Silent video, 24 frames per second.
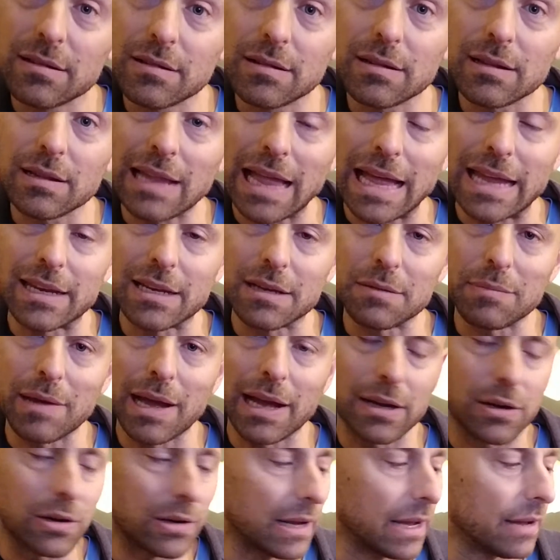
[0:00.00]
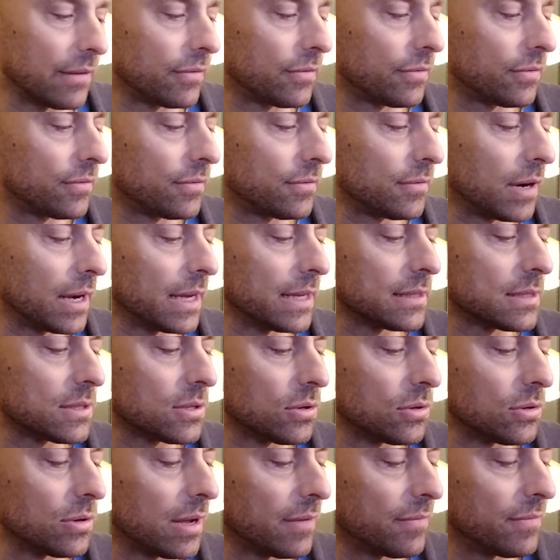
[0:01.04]
landing back on F, right? So
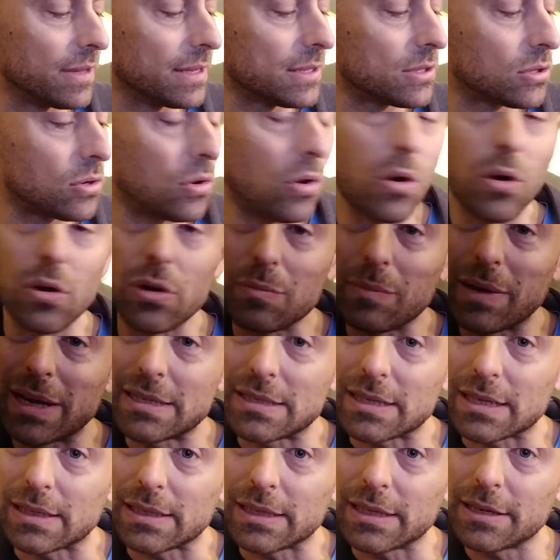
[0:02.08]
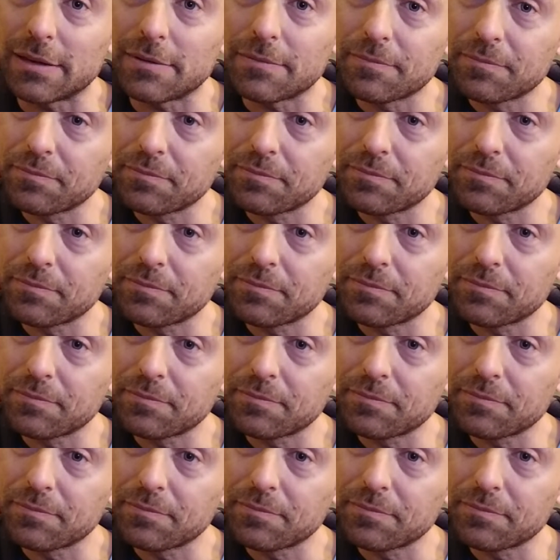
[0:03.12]
you have this chord basically